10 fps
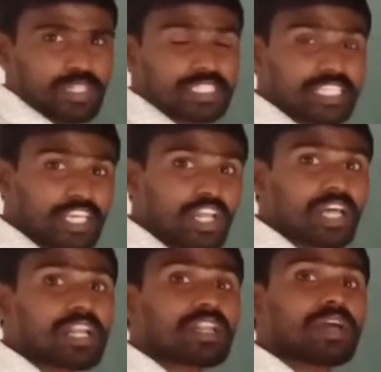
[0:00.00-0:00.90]

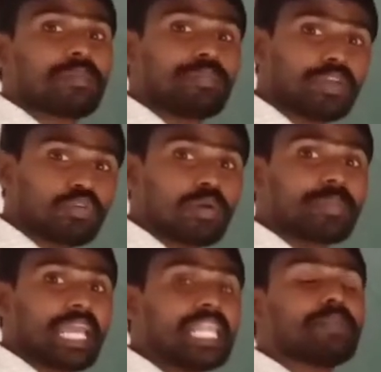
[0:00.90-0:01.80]
Singular be
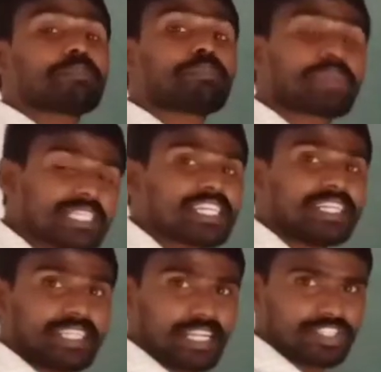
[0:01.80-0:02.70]
verb in
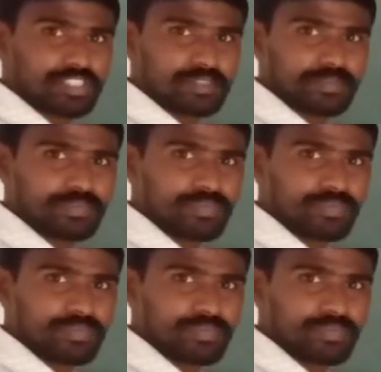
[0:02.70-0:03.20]
present tense.